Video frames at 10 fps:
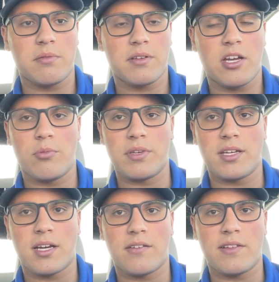Helped me
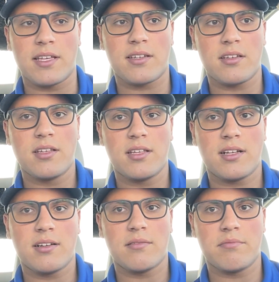kind of
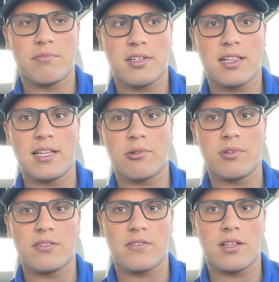click
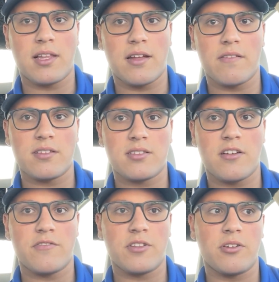with a lot of the
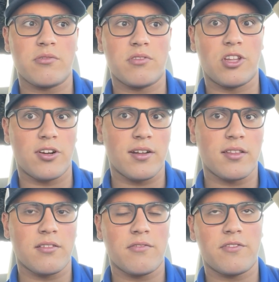stuff,
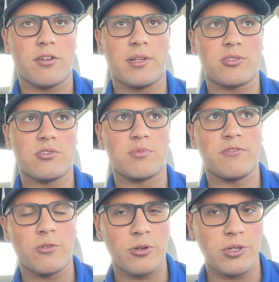learning the fundamentals
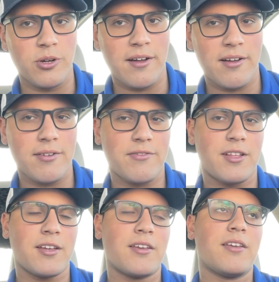before you go out and
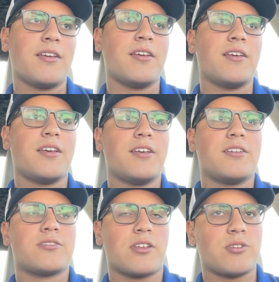fly.
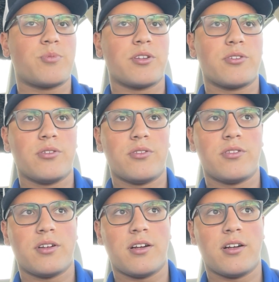So it was pretty cool.
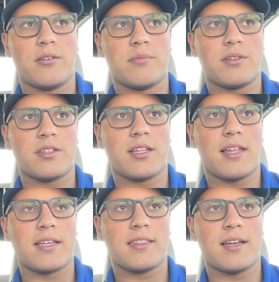Did
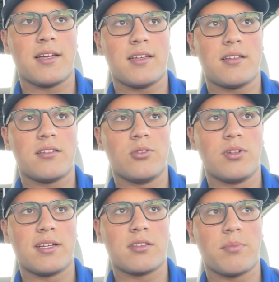like that. Do
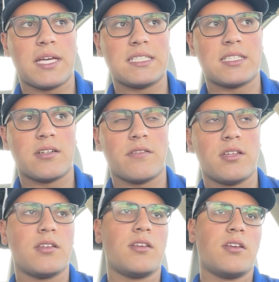like the pacing of
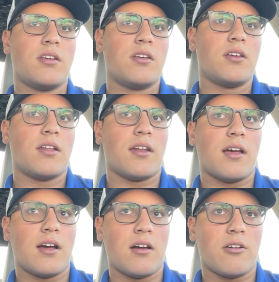it.
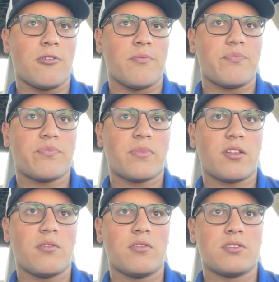Now,
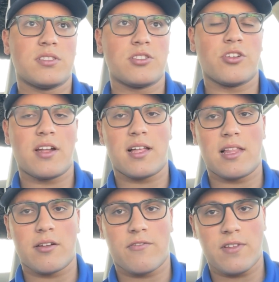since you're not
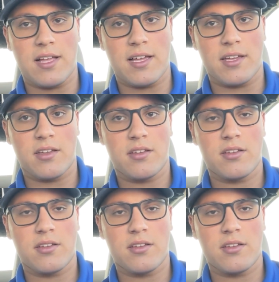allowed to fly,